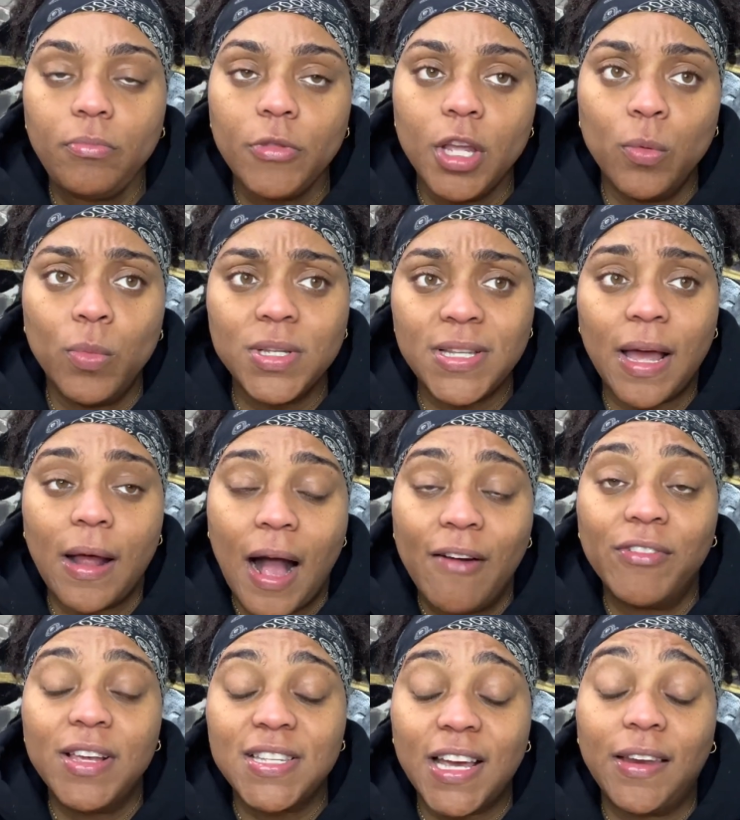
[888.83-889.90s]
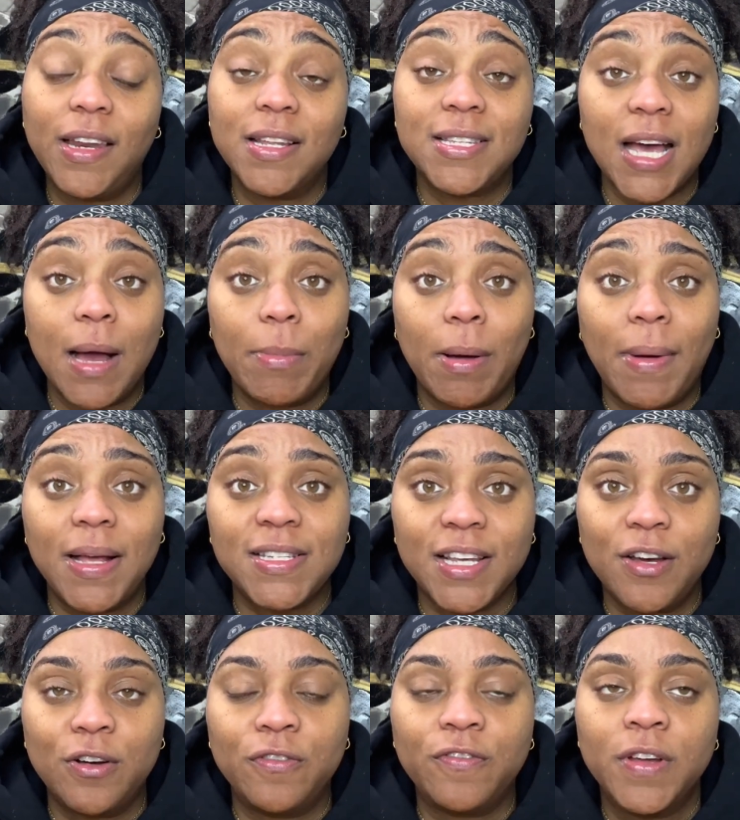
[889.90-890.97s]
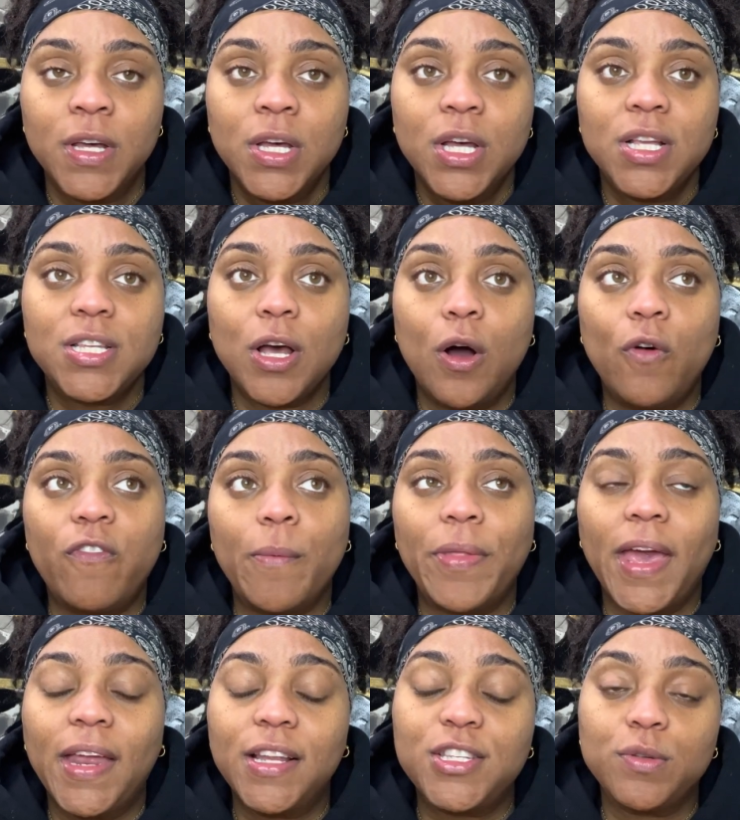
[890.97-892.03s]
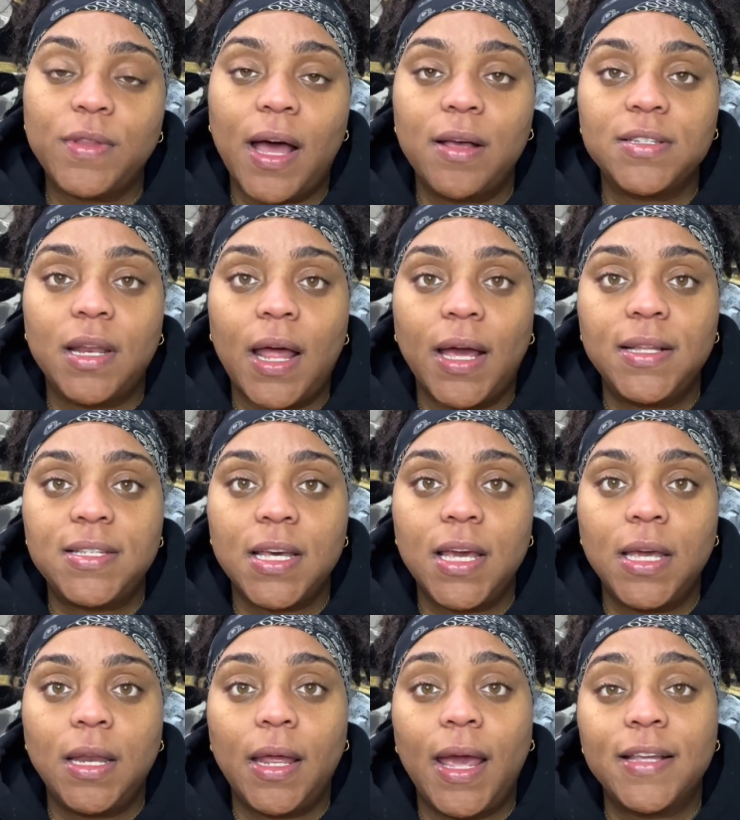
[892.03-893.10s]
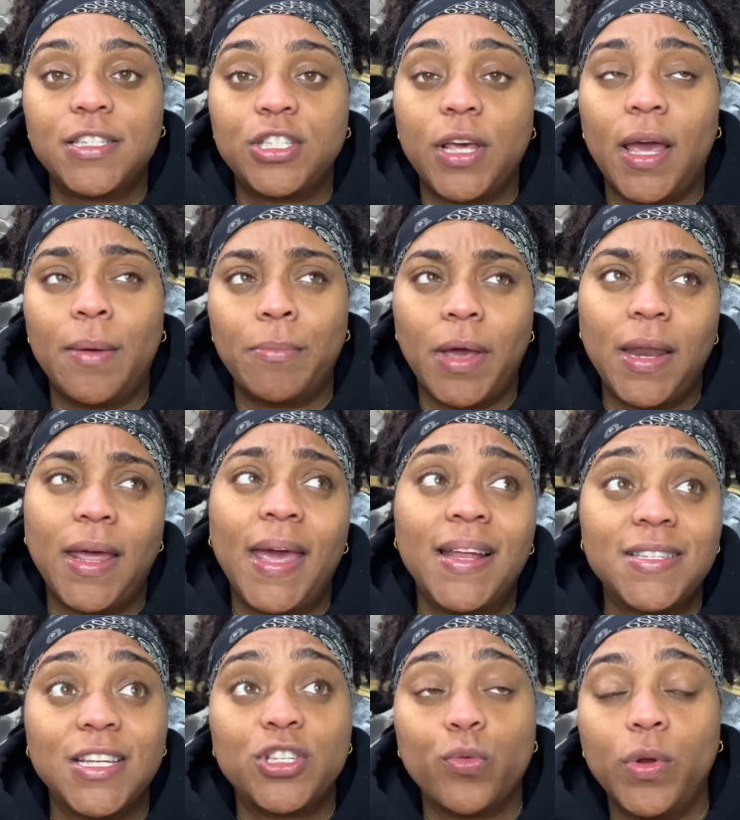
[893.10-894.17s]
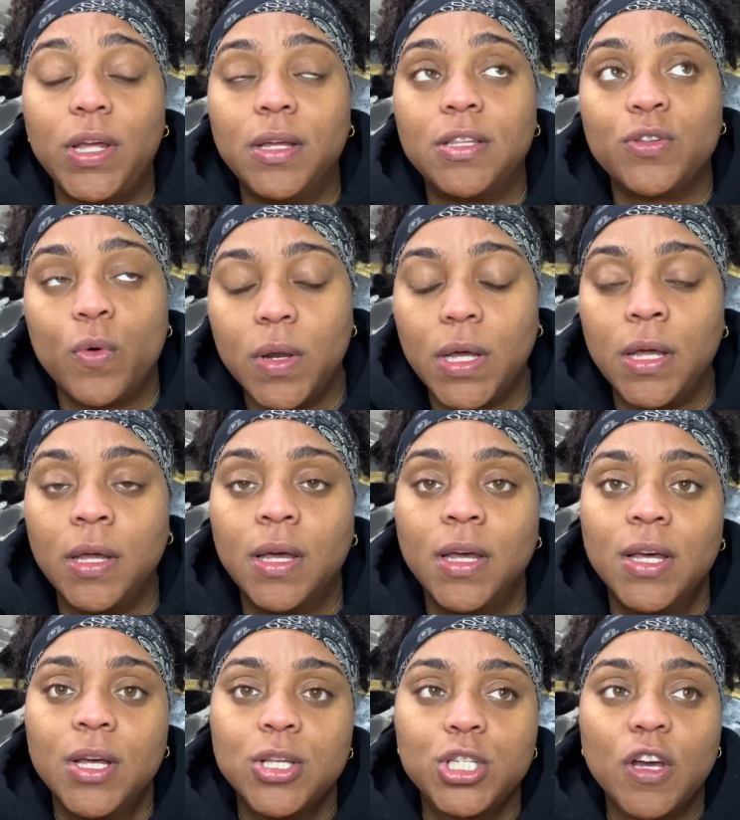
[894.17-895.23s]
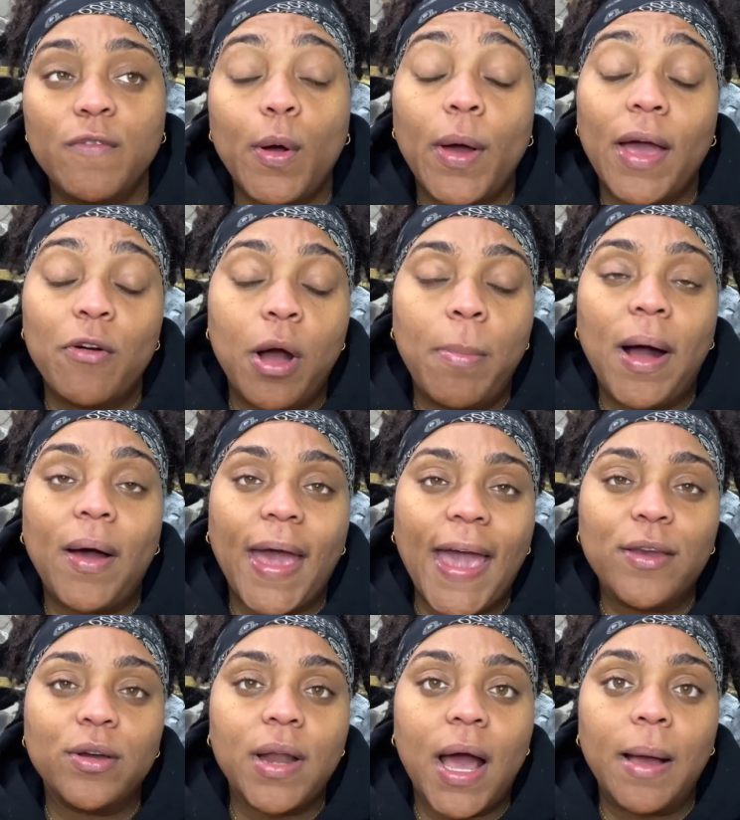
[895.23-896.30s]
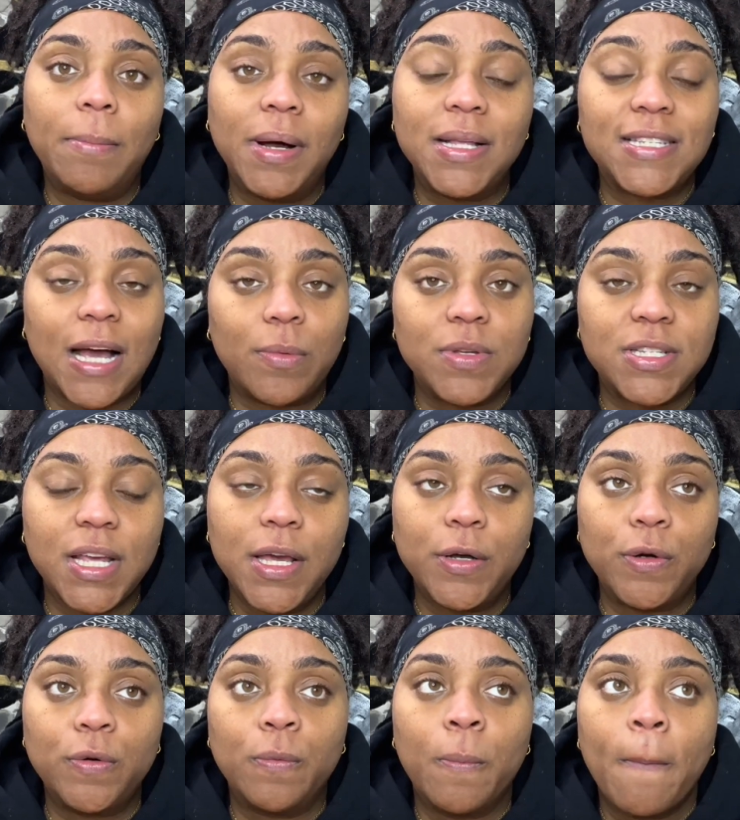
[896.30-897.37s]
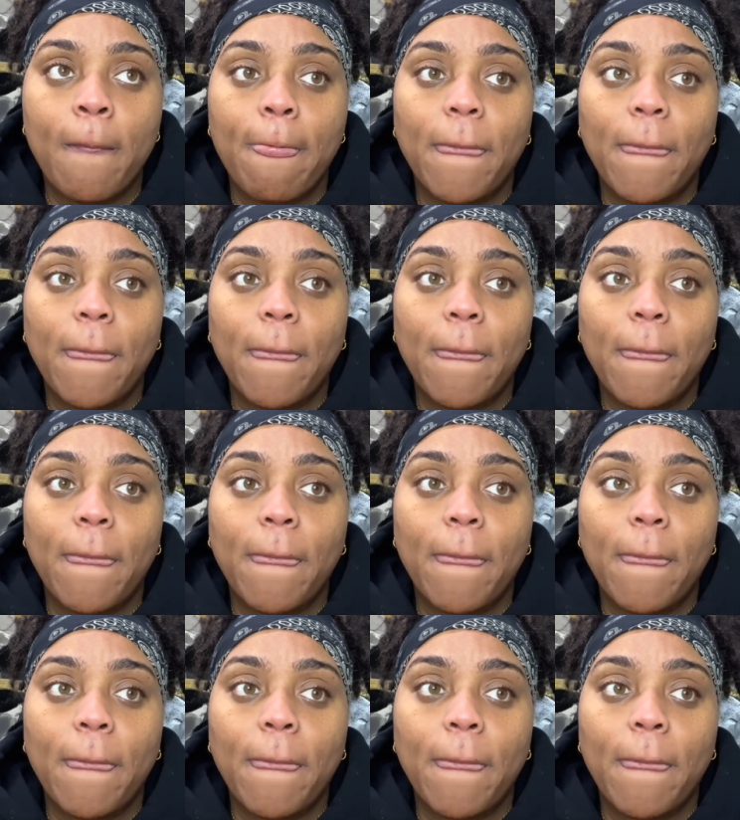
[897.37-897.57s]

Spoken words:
was that obviously I needed time by myself. So from the end of 2019 and into 2020, so about 8 or 9 months I was single.